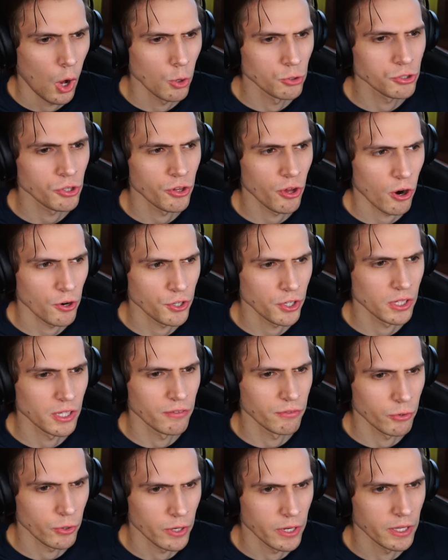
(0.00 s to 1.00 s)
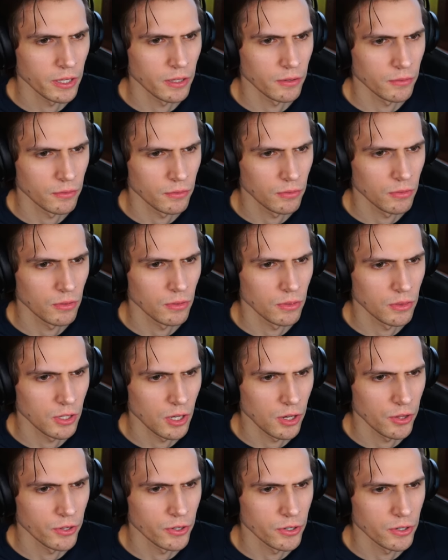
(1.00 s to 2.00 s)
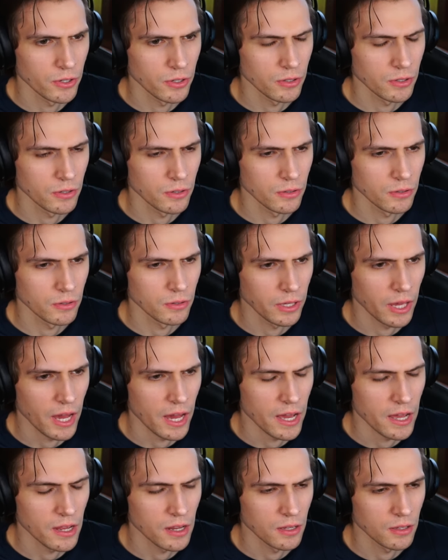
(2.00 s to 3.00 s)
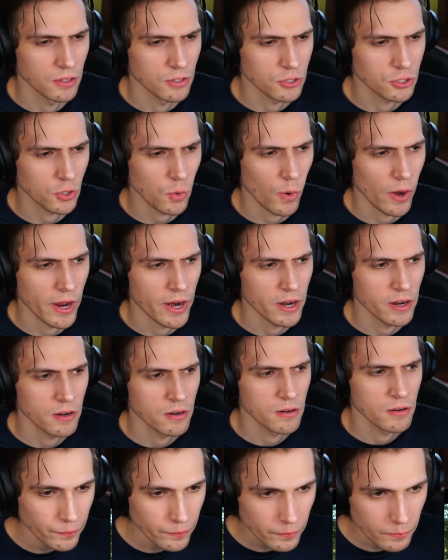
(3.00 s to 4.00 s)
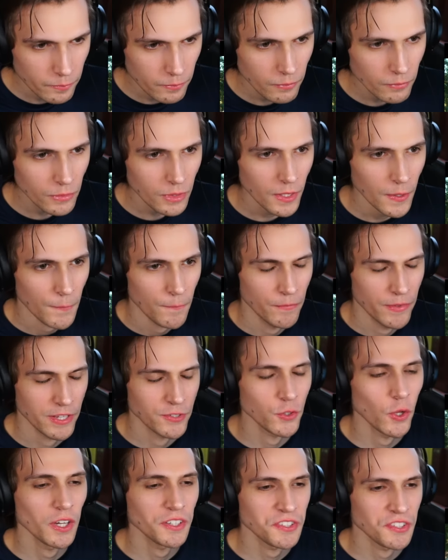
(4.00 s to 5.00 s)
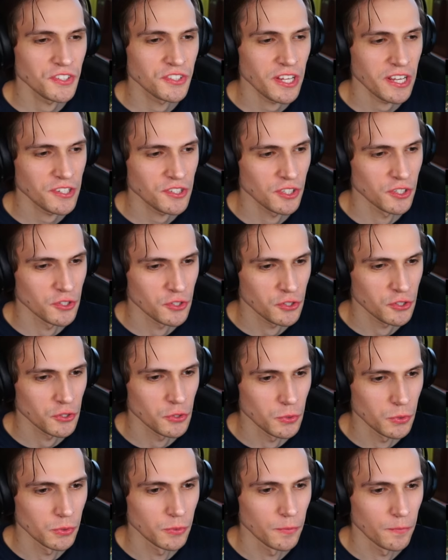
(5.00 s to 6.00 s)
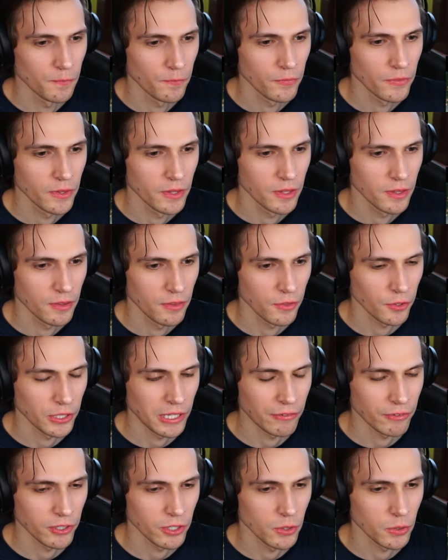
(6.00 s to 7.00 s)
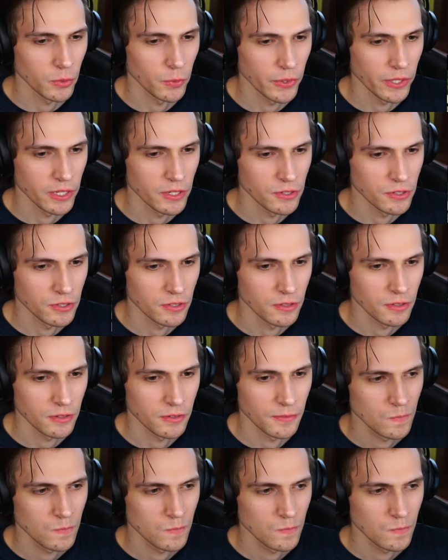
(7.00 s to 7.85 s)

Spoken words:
Also, they are delivering the other guy, the squire. Yeah, as long as he stays in the suit, they'll never know who he is.